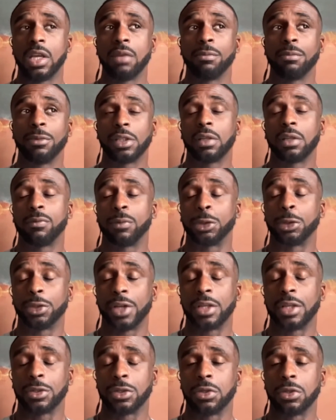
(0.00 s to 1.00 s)
particularly for
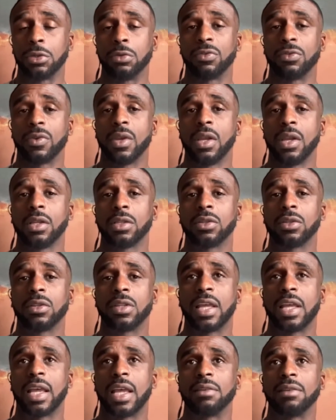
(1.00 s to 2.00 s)
trans youth, so
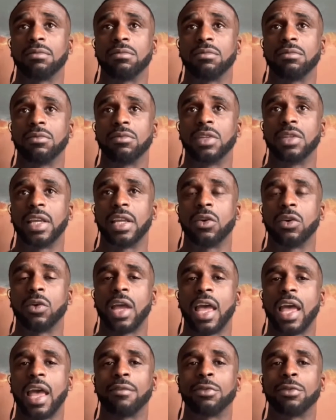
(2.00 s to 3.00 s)
that they don't
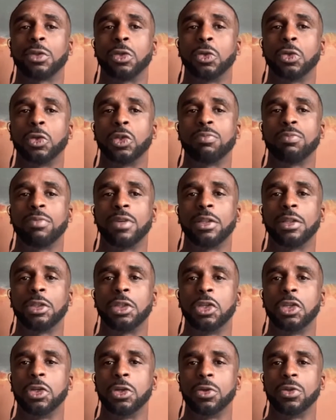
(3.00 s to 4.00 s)
have to spend
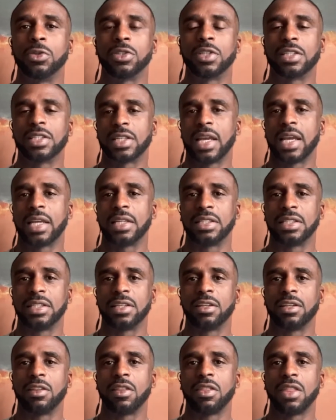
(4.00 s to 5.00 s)
years, as I
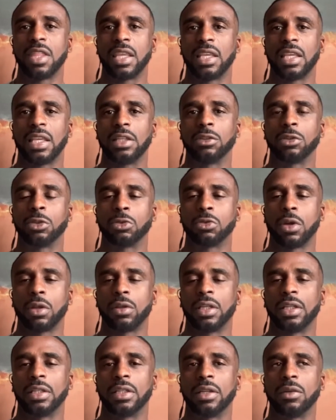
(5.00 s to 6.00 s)
did, thinking,
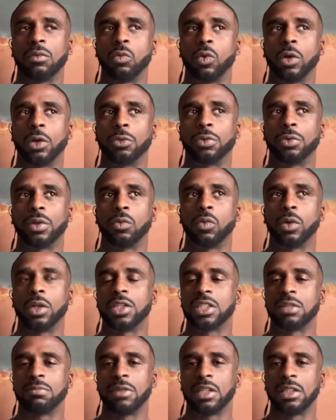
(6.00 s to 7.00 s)
struggling, and wondering, what
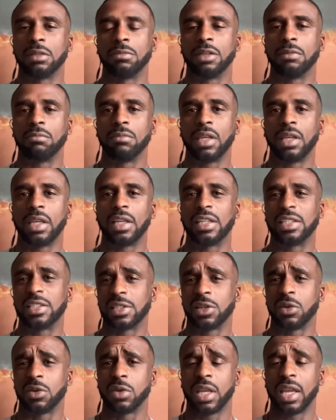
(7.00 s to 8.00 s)
does it mean to be me? And is
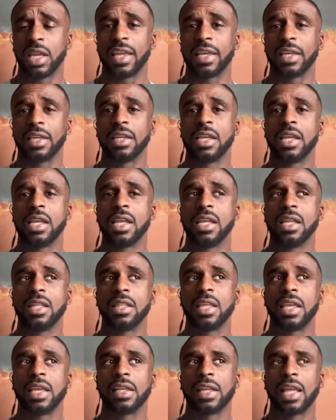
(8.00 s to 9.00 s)
it okay?
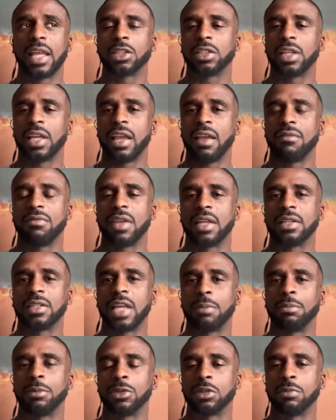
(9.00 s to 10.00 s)
They can actually have that
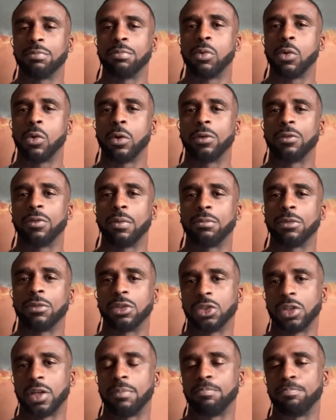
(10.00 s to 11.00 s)
type of support from the
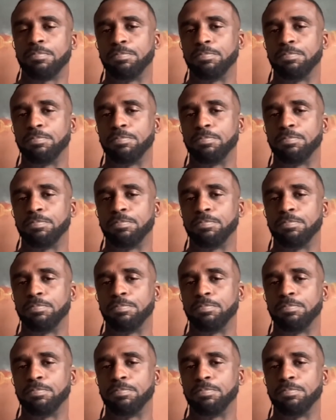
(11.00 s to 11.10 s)
jump.